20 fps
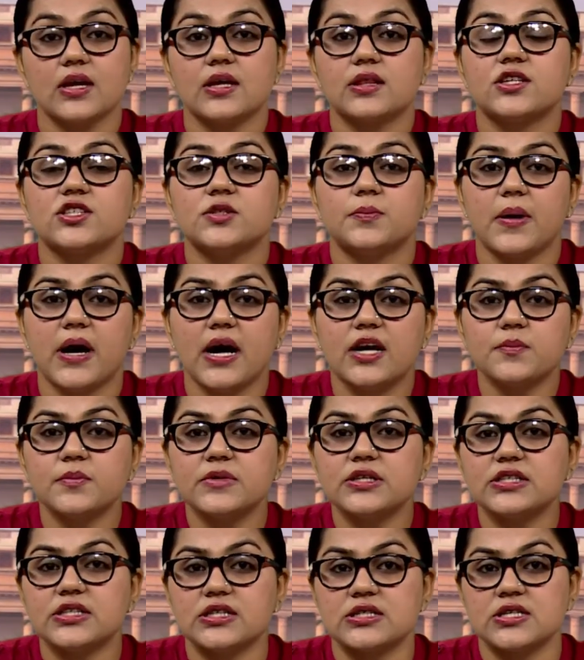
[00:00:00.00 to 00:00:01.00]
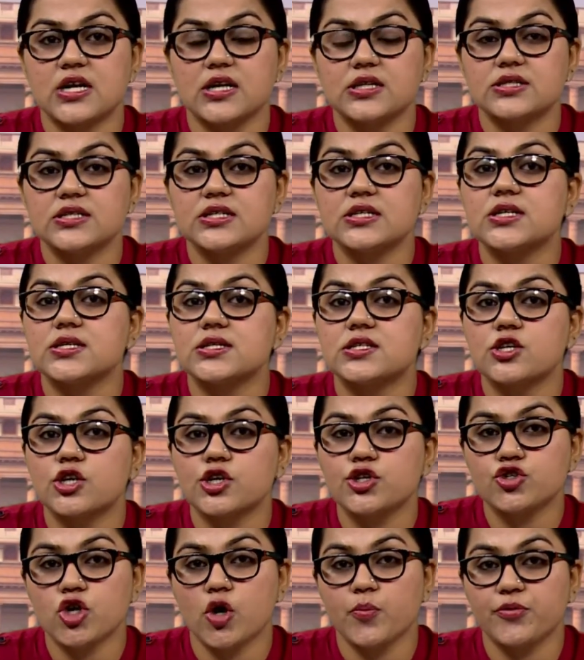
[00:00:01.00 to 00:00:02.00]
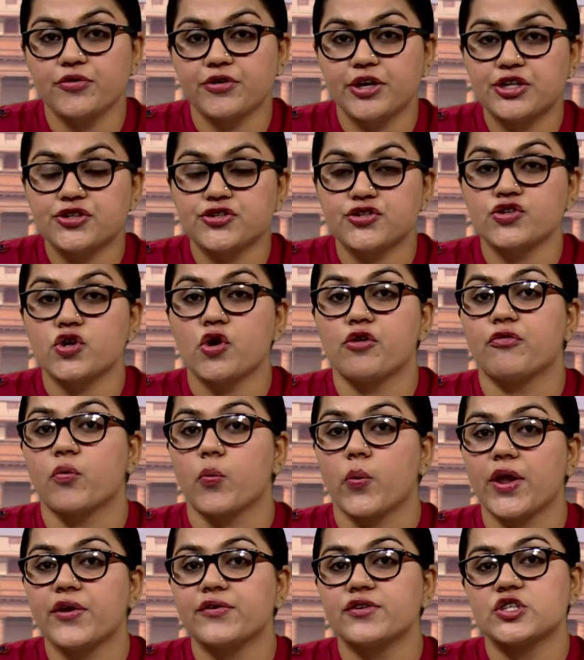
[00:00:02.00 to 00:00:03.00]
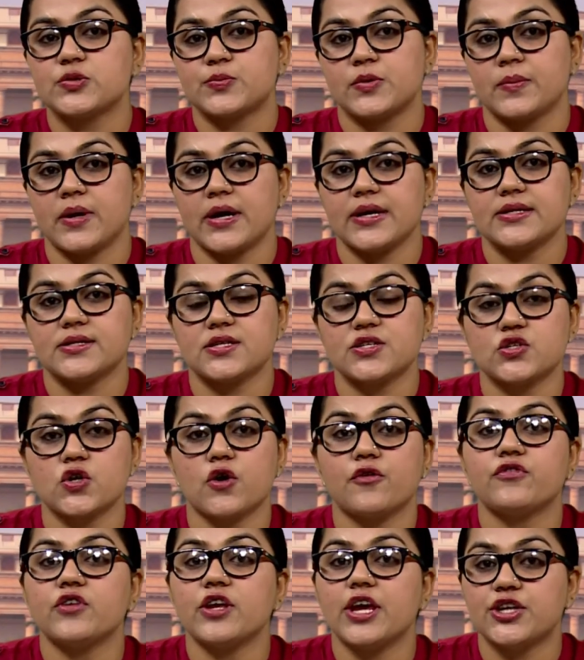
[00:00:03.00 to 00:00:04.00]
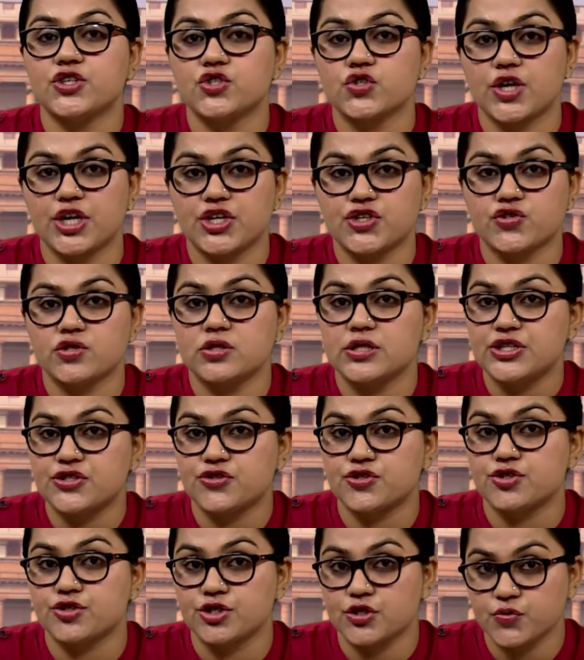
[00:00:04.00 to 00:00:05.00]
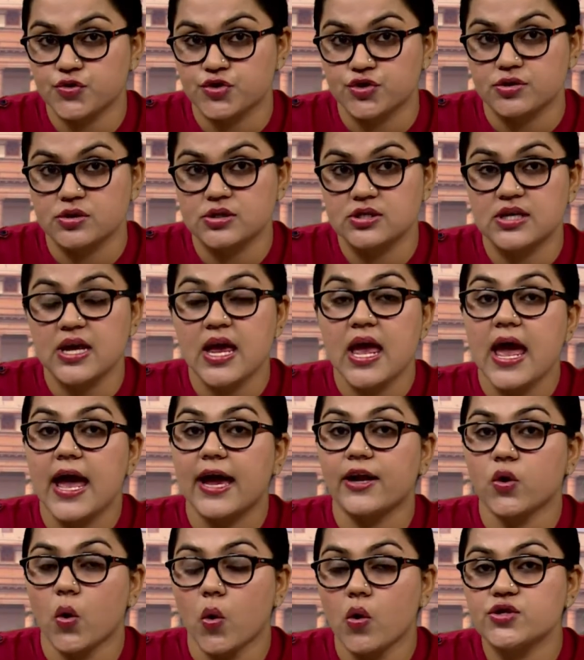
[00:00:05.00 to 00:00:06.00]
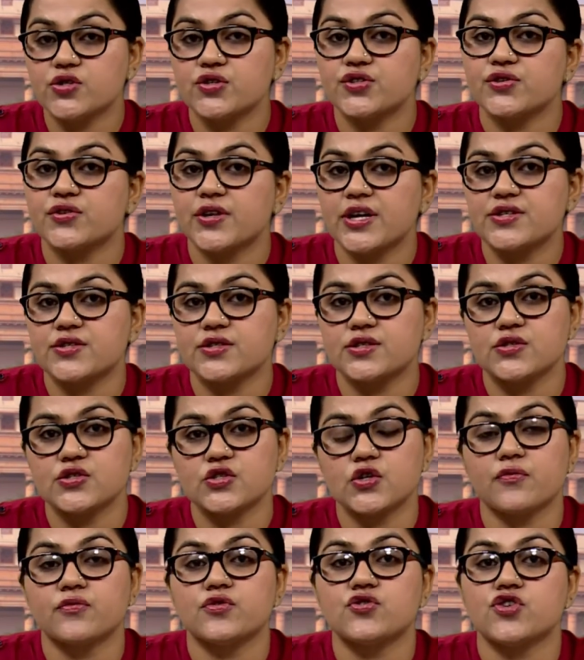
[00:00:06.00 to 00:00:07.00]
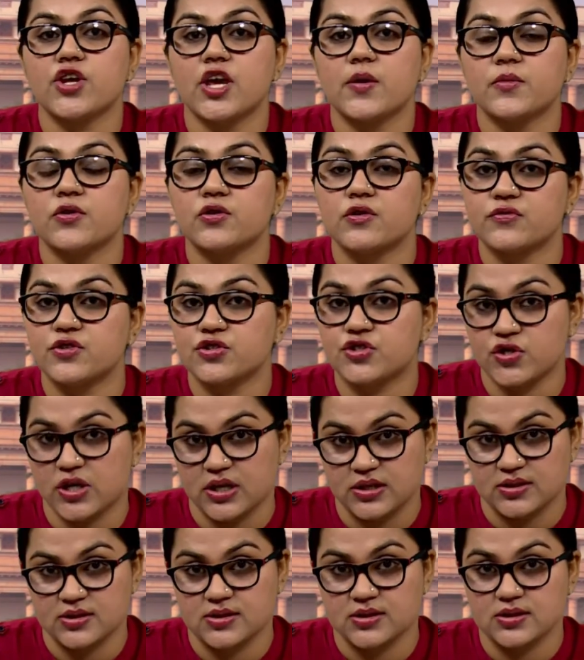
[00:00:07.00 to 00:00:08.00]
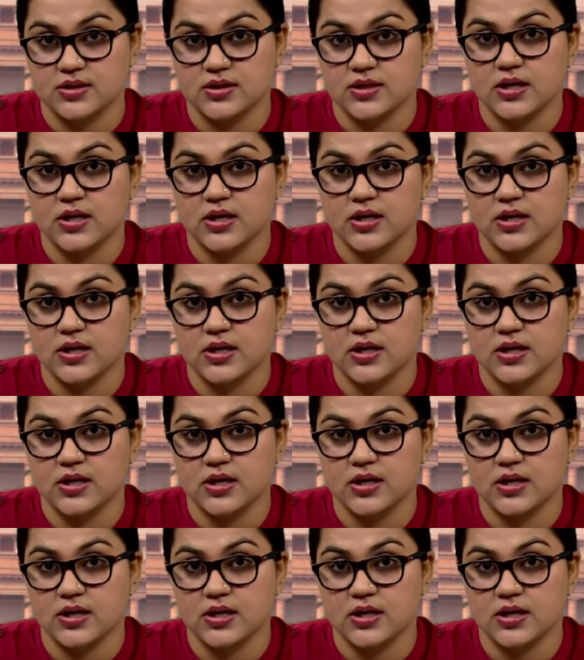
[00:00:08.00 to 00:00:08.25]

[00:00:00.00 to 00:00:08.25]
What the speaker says: The department conducted a search operation of various premises of the educational institutions and also the residence of the chairman of the trust.